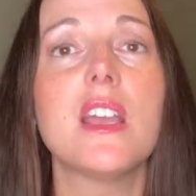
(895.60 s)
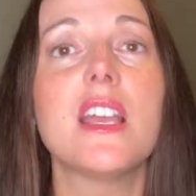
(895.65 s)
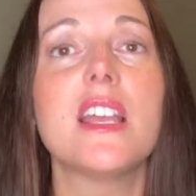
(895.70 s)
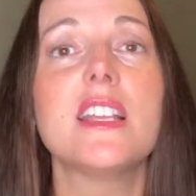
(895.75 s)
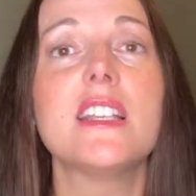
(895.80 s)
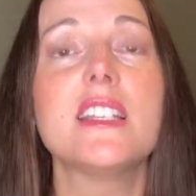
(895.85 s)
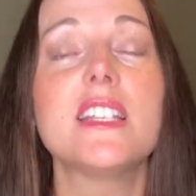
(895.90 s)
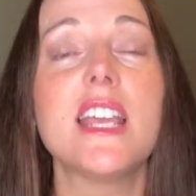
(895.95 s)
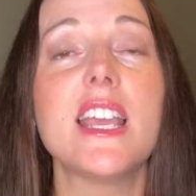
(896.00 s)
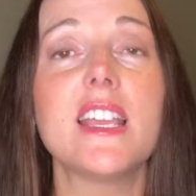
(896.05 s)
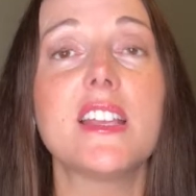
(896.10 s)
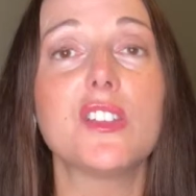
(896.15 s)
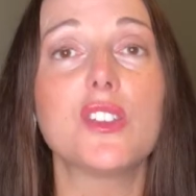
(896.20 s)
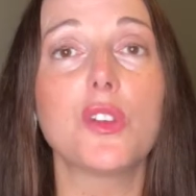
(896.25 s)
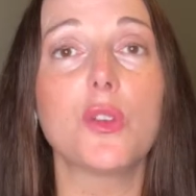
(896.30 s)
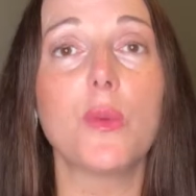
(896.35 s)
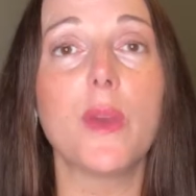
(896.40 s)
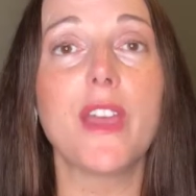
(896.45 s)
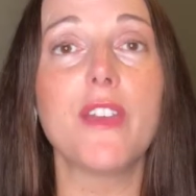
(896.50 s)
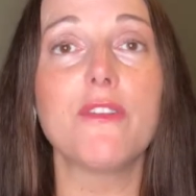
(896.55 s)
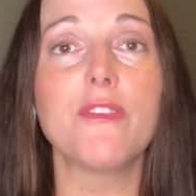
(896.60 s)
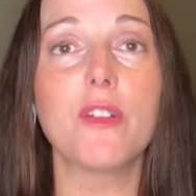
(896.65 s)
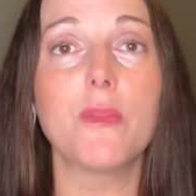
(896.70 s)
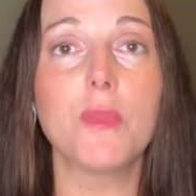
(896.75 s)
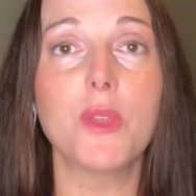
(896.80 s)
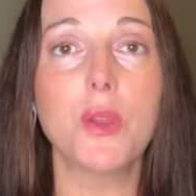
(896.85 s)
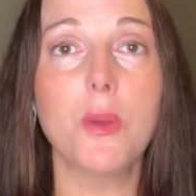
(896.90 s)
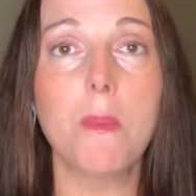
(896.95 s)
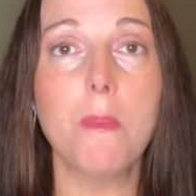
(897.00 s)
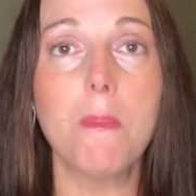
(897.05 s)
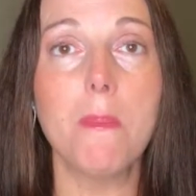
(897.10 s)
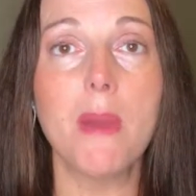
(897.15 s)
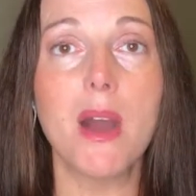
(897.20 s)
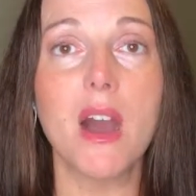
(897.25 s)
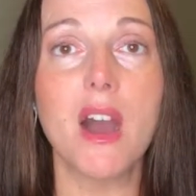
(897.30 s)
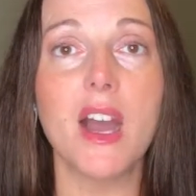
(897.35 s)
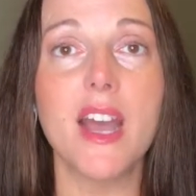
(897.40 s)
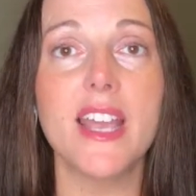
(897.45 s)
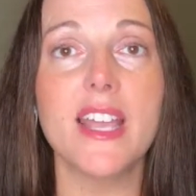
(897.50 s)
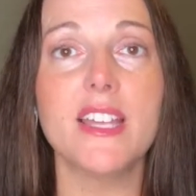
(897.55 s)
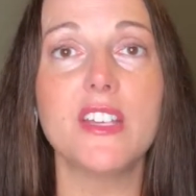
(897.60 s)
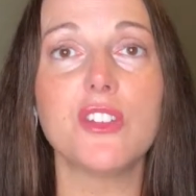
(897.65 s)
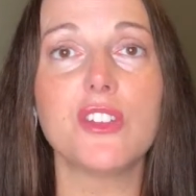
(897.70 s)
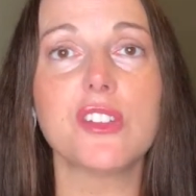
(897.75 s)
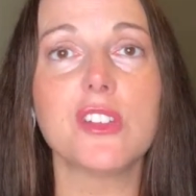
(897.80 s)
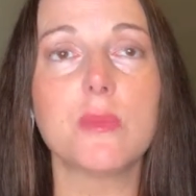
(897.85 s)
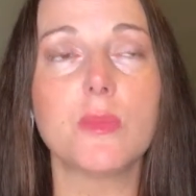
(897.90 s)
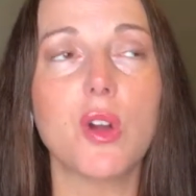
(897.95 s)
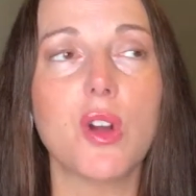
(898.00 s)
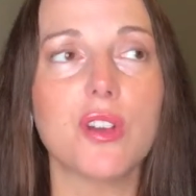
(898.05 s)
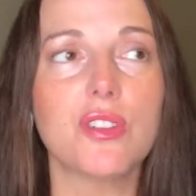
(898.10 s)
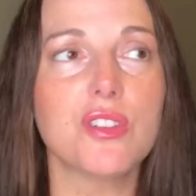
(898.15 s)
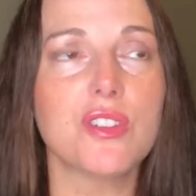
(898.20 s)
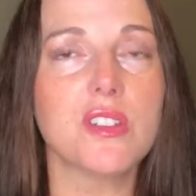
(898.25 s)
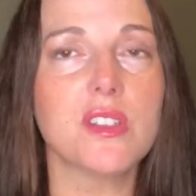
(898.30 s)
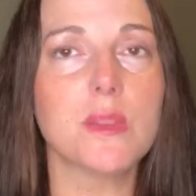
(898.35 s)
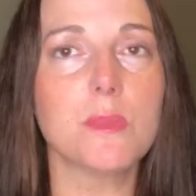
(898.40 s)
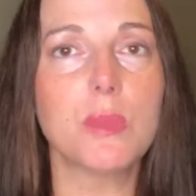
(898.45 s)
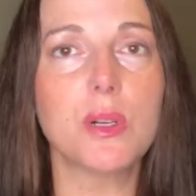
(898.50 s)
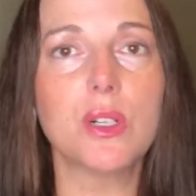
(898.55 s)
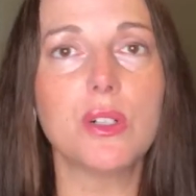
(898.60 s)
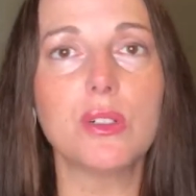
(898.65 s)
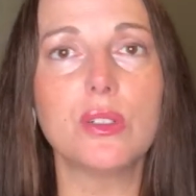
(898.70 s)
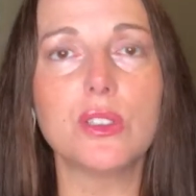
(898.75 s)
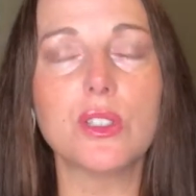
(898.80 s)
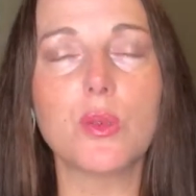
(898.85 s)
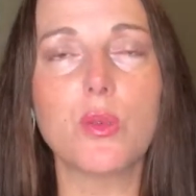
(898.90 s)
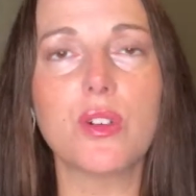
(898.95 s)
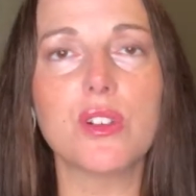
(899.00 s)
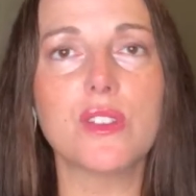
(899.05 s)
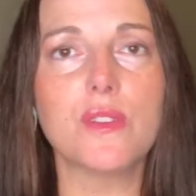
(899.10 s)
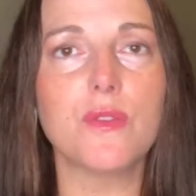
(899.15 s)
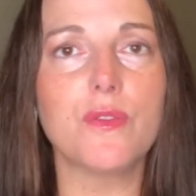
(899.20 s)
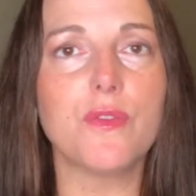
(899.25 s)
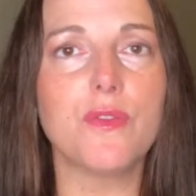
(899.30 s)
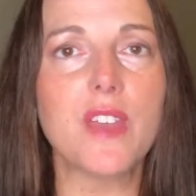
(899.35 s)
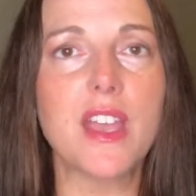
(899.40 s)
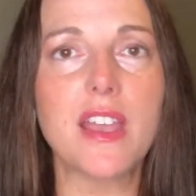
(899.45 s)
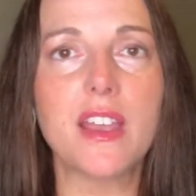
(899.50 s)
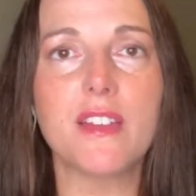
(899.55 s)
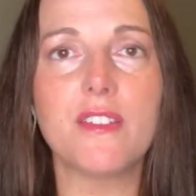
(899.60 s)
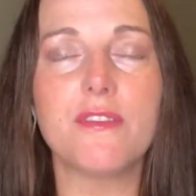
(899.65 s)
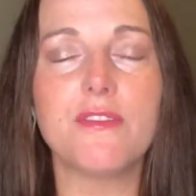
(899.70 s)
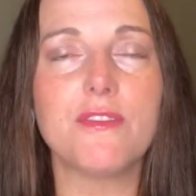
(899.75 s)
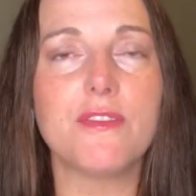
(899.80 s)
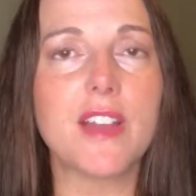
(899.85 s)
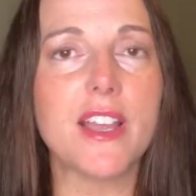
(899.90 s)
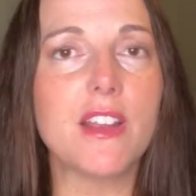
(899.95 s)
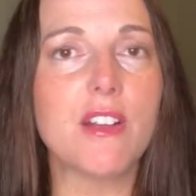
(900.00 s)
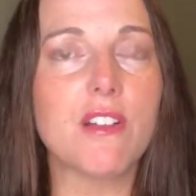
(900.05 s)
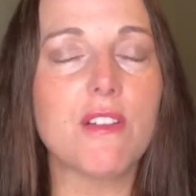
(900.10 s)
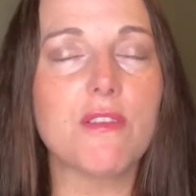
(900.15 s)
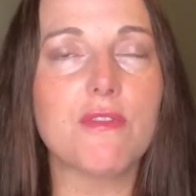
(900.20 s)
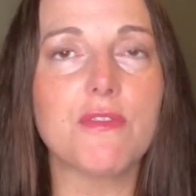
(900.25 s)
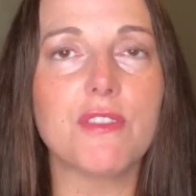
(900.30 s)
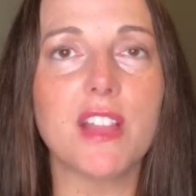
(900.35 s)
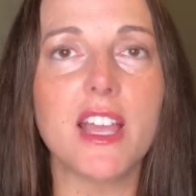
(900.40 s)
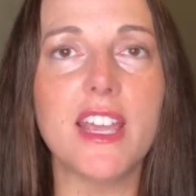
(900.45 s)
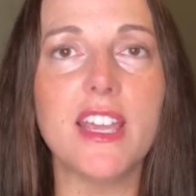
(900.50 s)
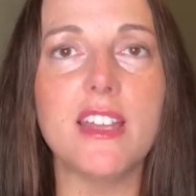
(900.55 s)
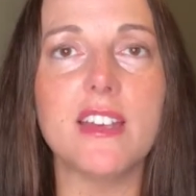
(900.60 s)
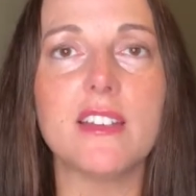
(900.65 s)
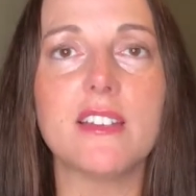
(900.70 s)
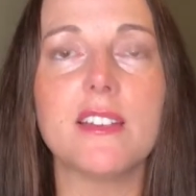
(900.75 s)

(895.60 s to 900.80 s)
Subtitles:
Takes you away from your mind, your subconscious pull towards fight or flight.